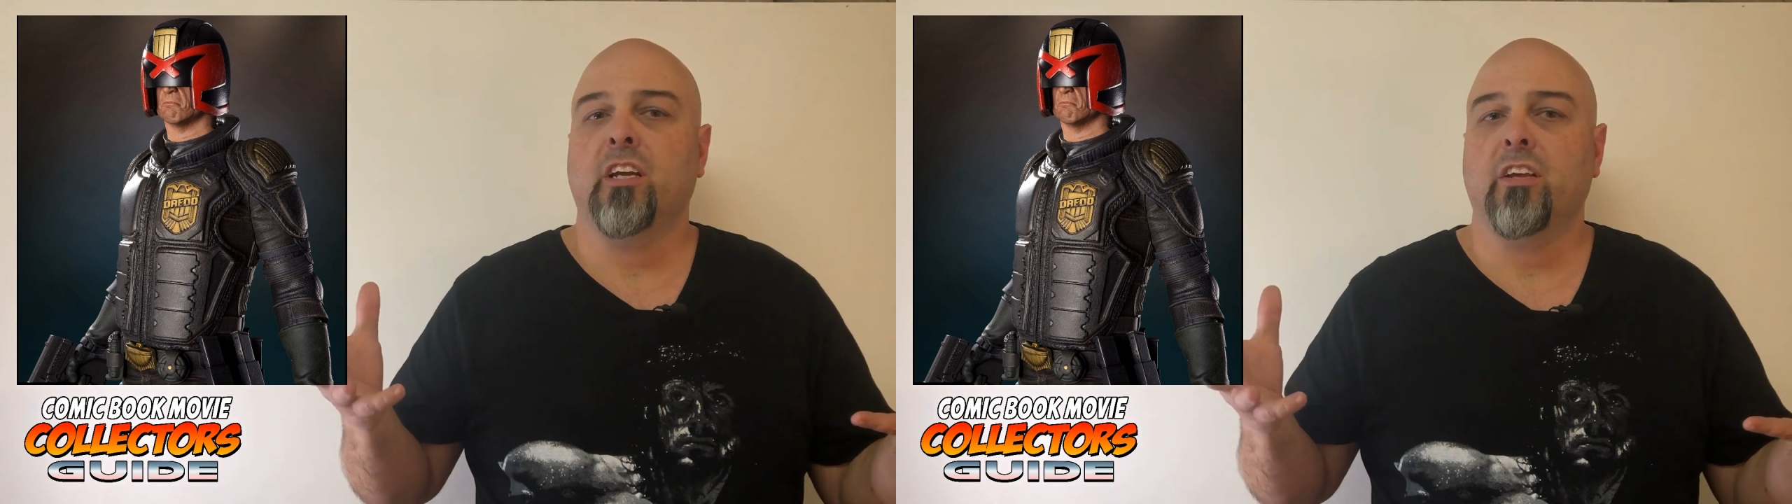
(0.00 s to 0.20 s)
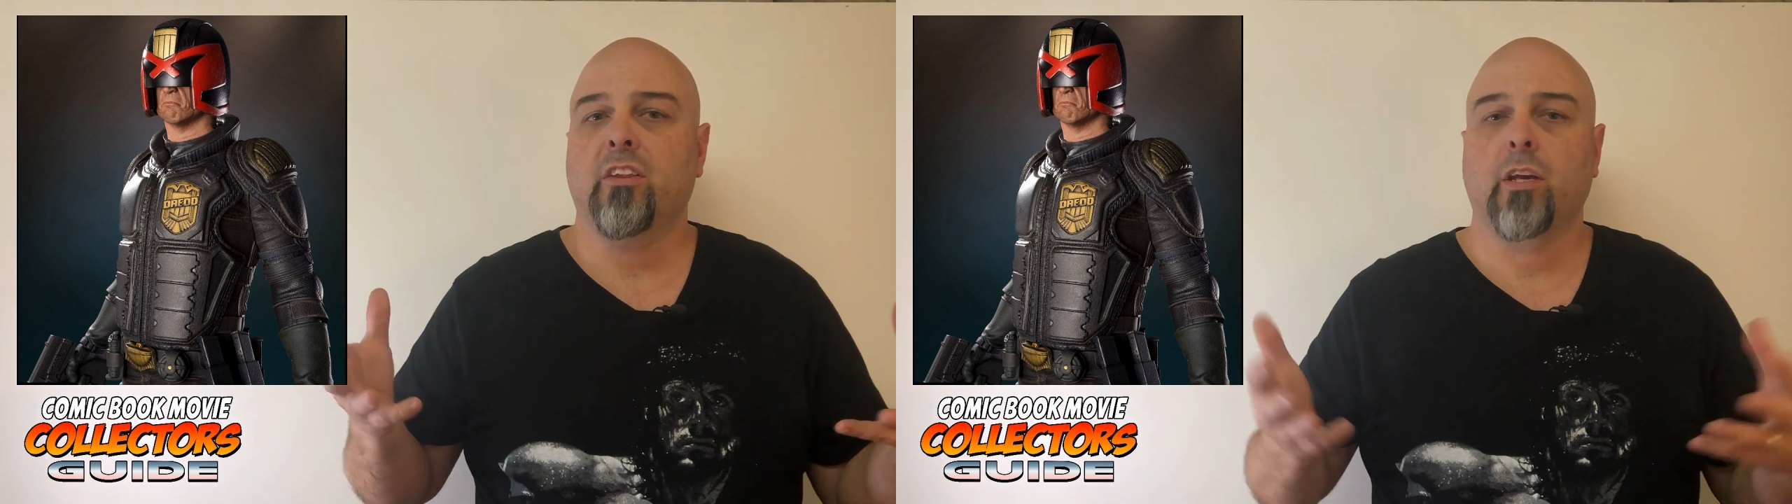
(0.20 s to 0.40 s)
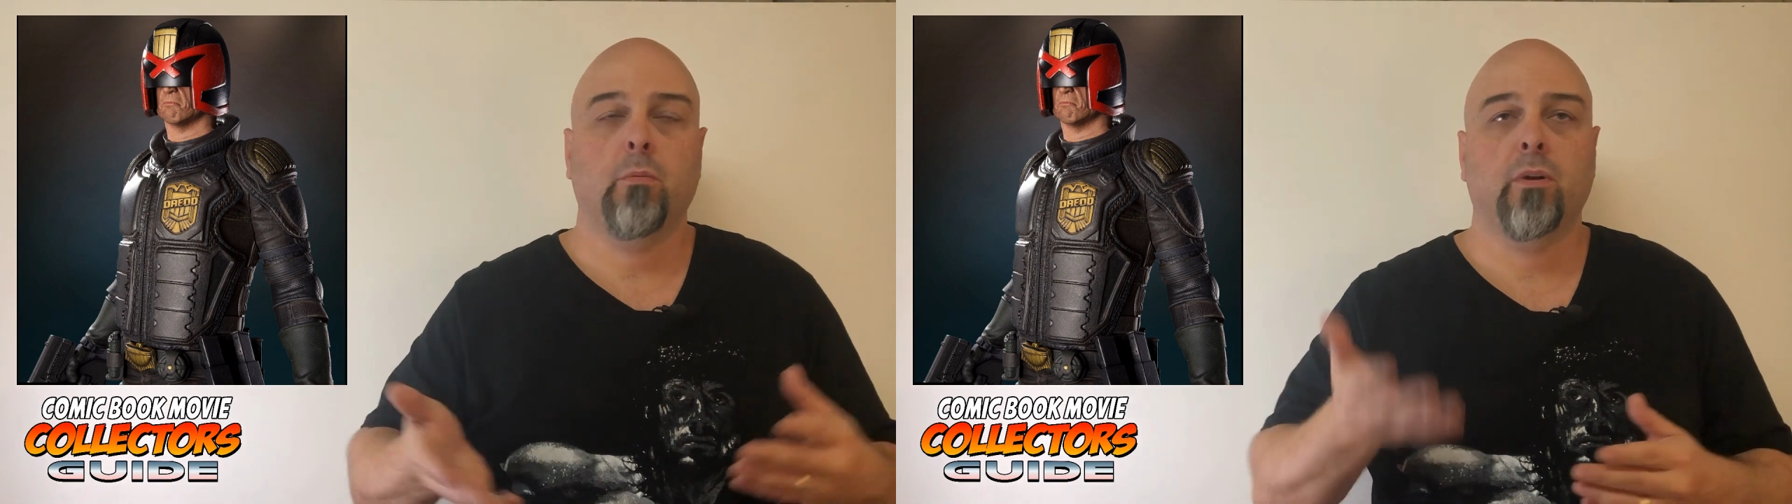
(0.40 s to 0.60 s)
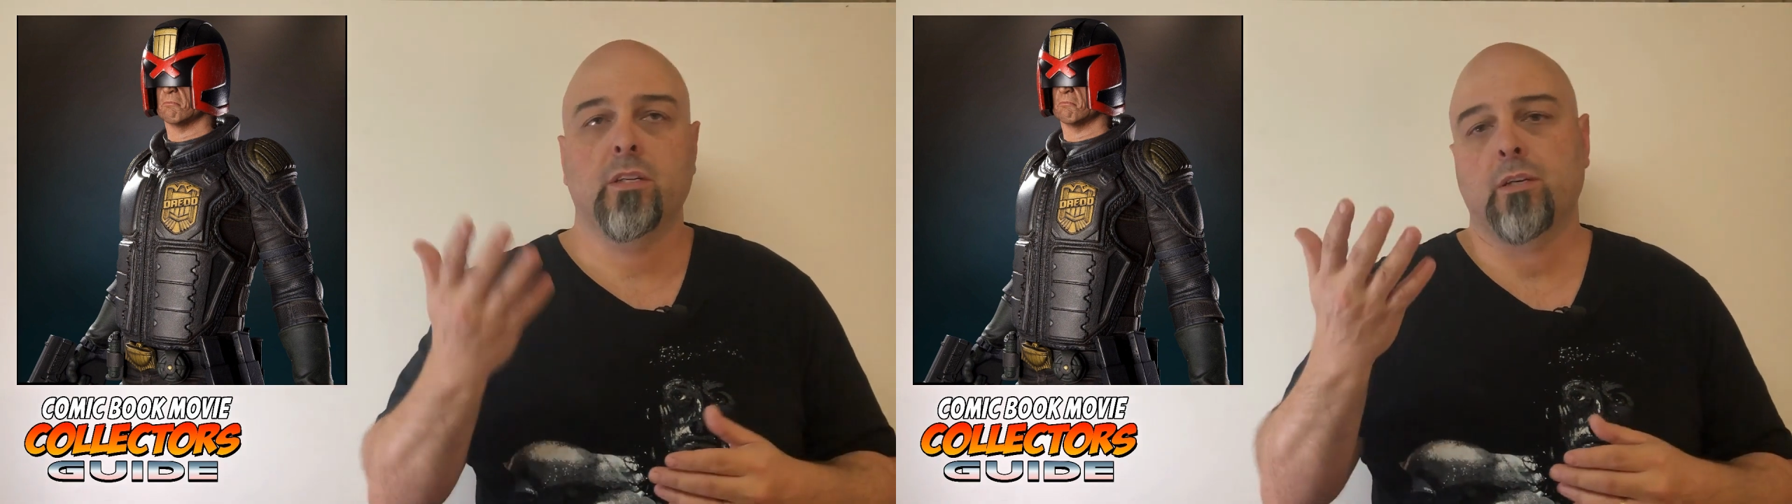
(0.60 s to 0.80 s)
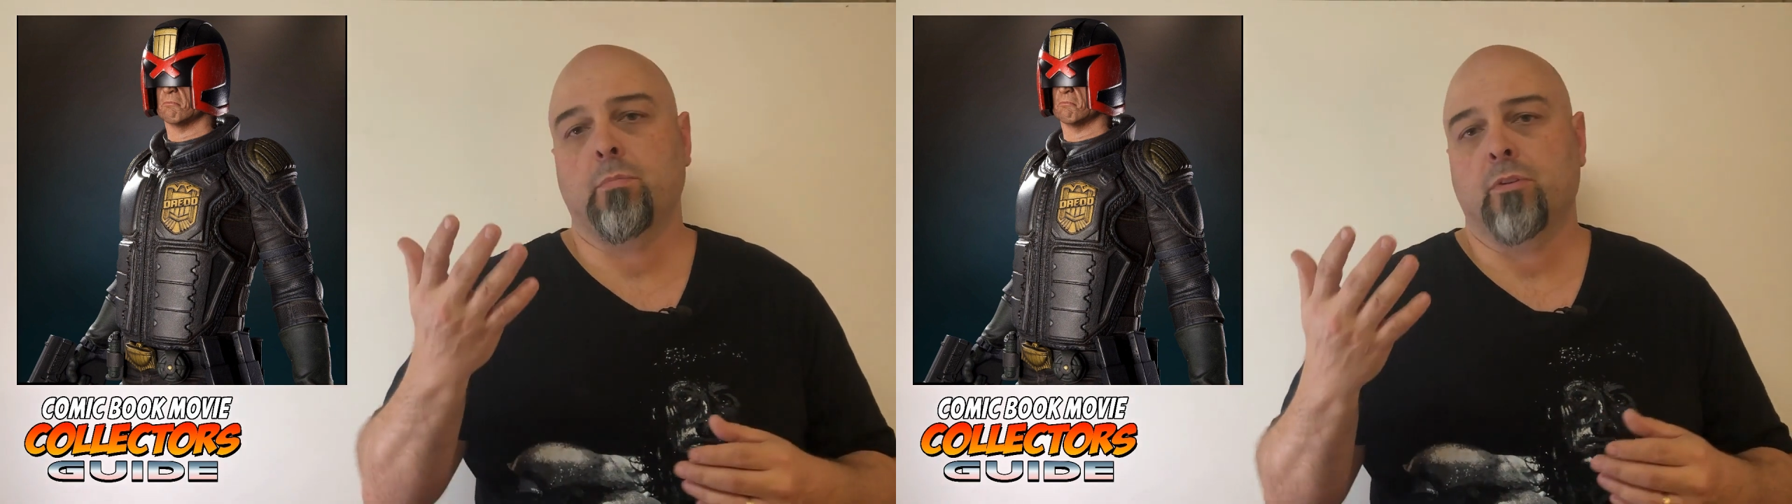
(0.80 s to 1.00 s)
anything when
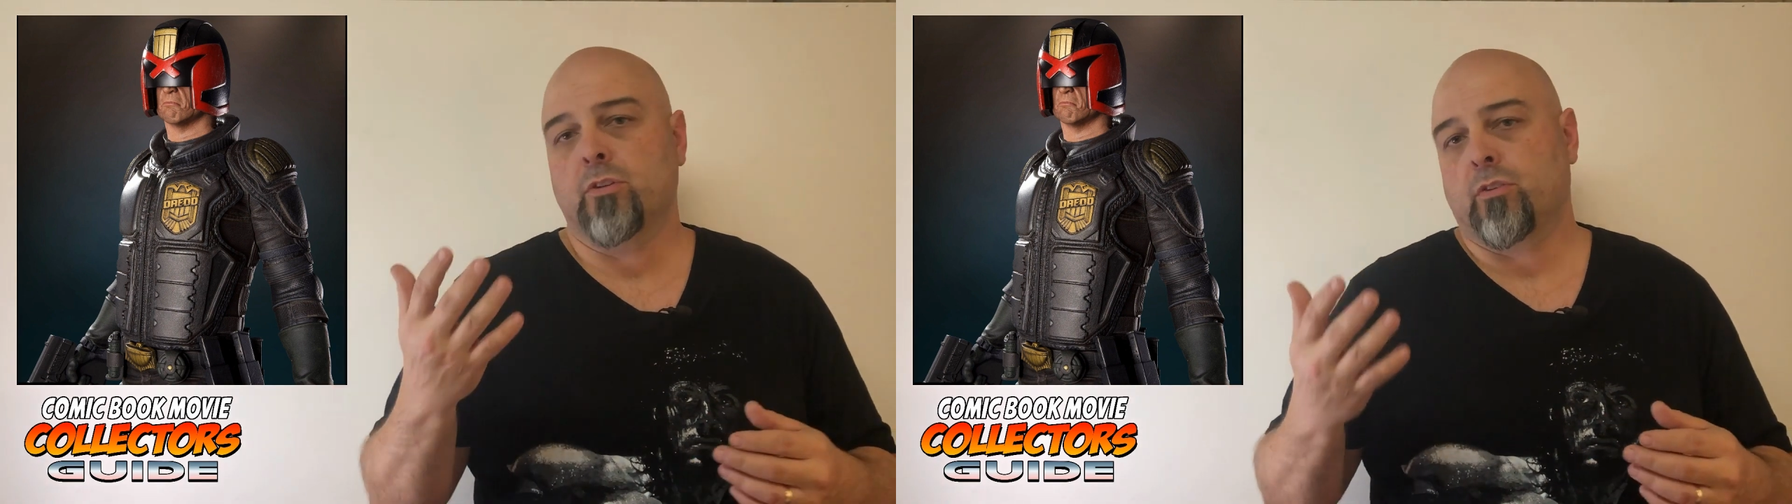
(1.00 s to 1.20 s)
it's up on the